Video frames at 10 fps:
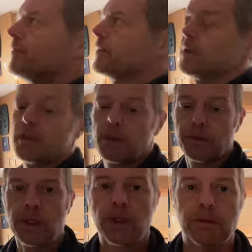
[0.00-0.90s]
and there
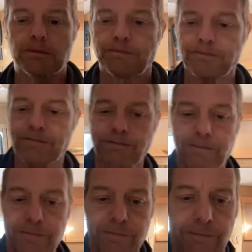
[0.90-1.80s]
we go.
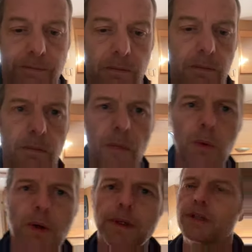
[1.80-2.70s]
What I'm going to